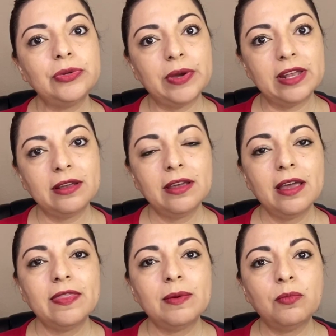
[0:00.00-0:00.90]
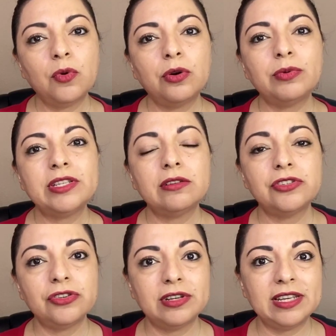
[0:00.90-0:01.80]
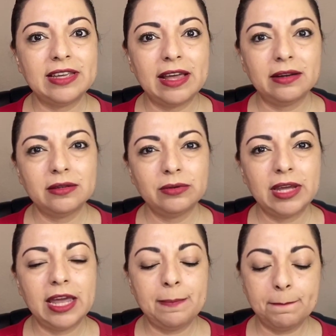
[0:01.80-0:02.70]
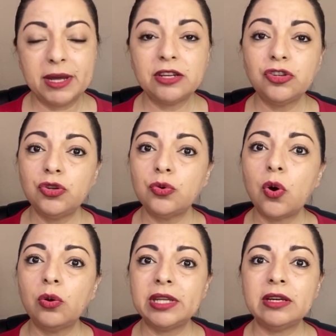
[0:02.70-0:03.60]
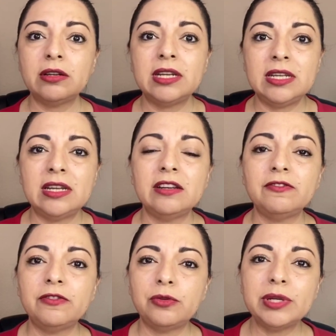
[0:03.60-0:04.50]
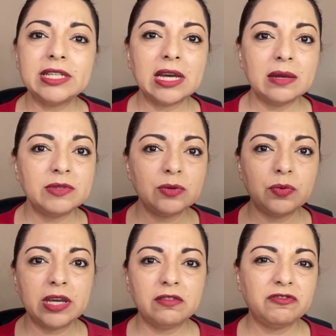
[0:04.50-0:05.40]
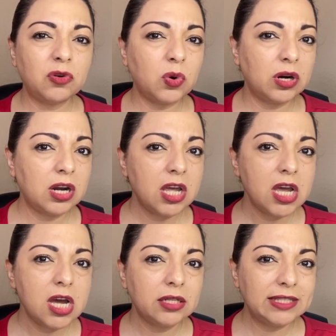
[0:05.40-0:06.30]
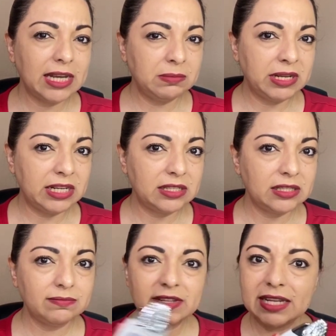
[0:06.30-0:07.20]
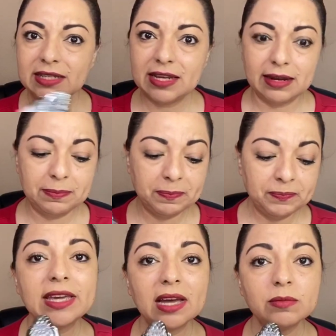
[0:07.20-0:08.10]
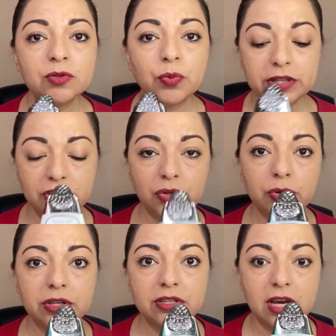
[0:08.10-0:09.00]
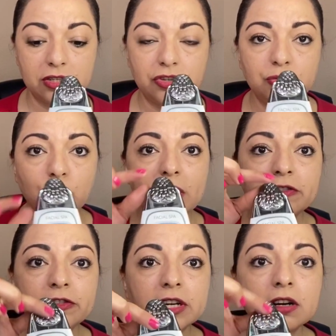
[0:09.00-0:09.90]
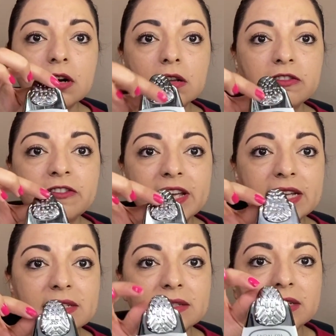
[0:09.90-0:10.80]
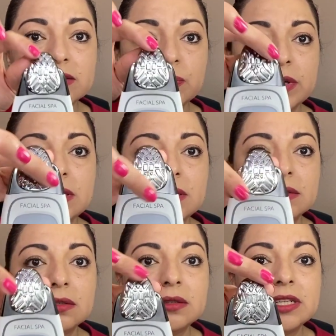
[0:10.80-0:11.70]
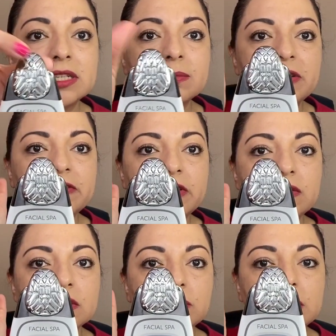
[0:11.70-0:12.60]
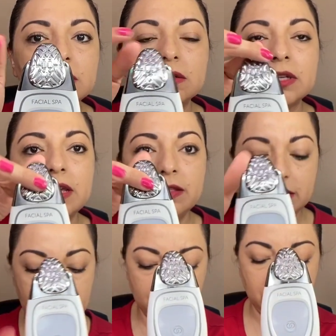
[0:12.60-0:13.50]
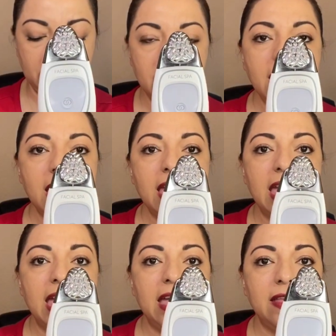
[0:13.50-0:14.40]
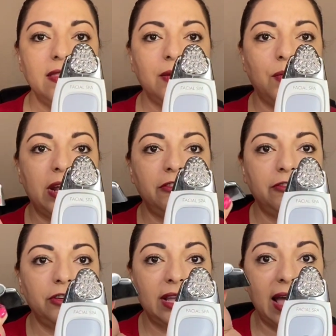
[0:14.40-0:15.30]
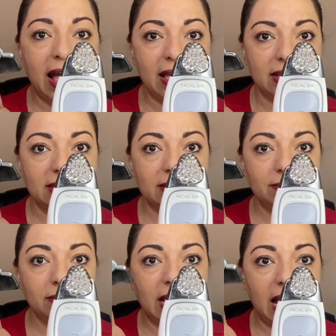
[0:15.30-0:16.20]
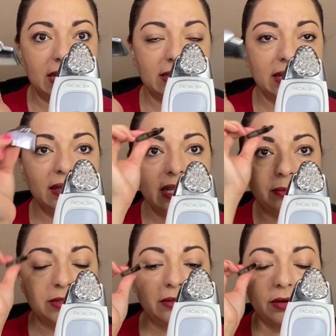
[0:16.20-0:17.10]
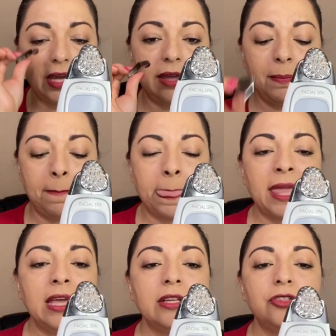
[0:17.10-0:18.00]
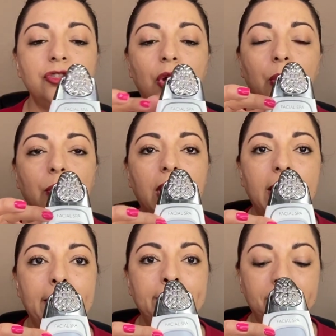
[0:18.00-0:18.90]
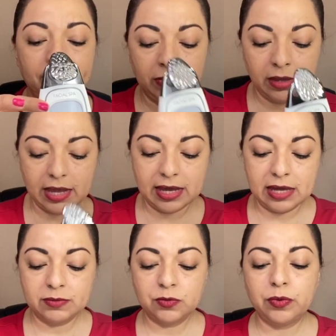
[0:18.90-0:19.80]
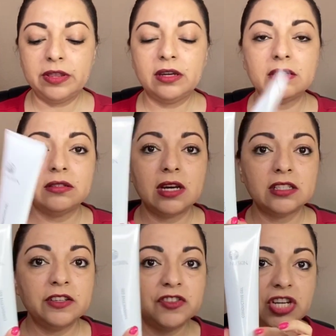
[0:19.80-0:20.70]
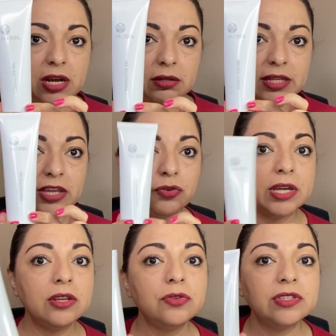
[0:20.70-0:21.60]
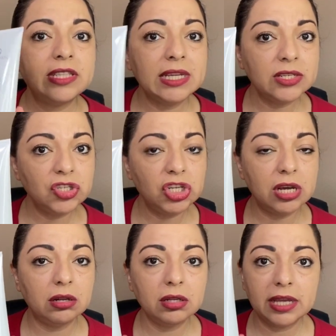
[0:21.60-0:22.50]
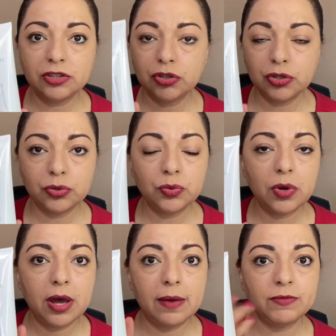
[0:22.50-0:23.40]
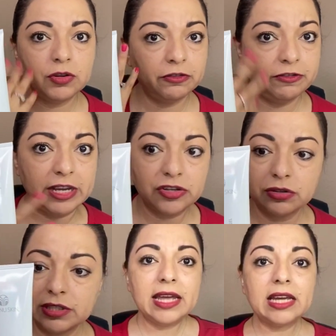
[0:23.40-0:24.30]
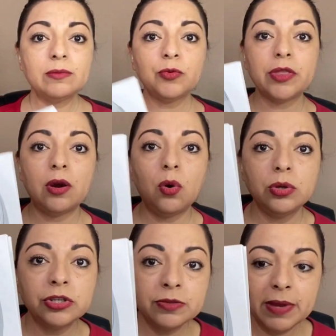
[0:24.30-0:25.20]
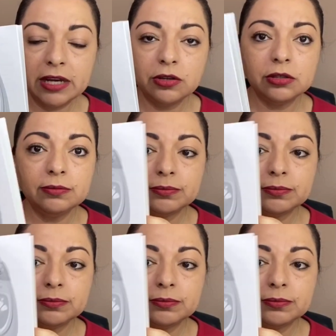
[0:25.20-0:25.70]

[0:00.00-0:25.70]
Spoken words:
it, the more results you're gonna get. Okay, but you only gonna need it 3 times a week for 10 minutes. That's it. So it comes with 2 conductors, one for the whole face, this one, this is my favorite one, okay, this one, and the one for the eyes and lips. Okay, so it comes with a conductive gel that you can use this gel to do your facials. It comes with the owner's manual